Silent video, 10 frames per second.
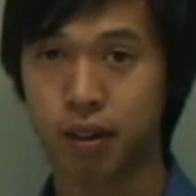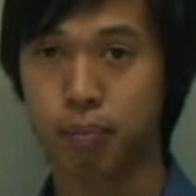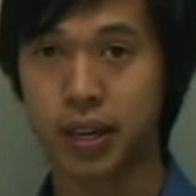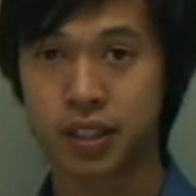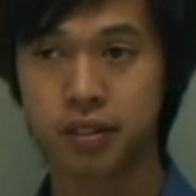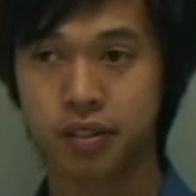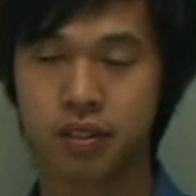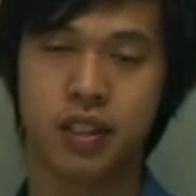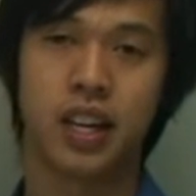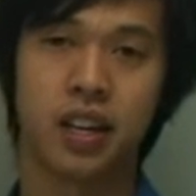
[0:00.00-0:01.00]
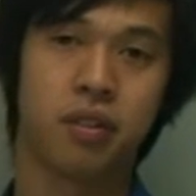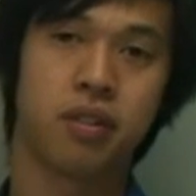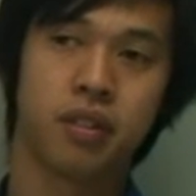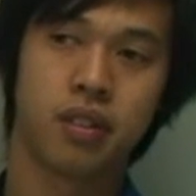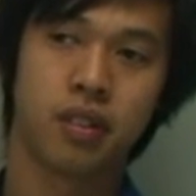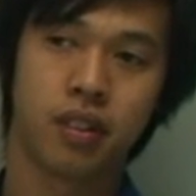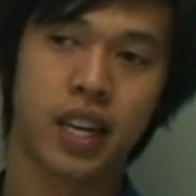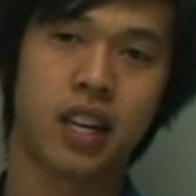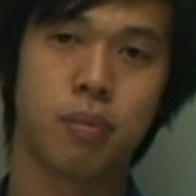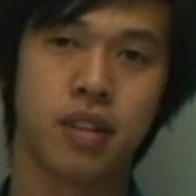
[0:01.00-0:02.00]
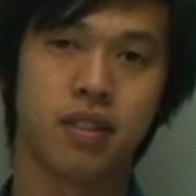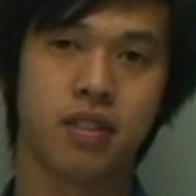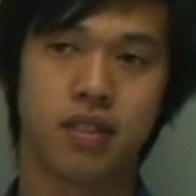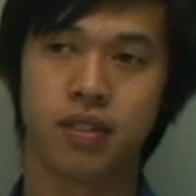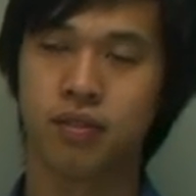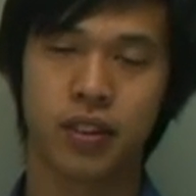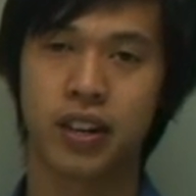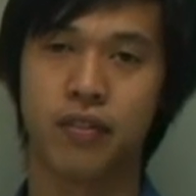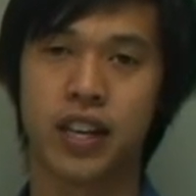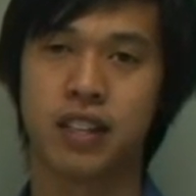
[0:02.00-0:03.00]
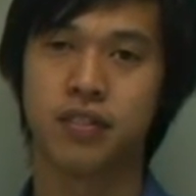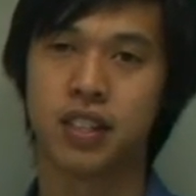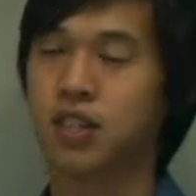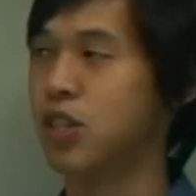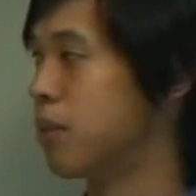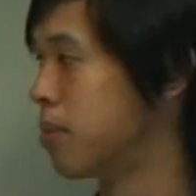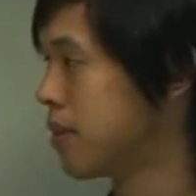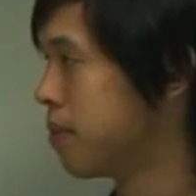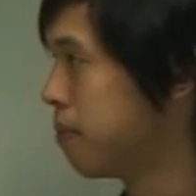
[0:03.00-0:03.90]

metal, and that can be used very effectively in ships.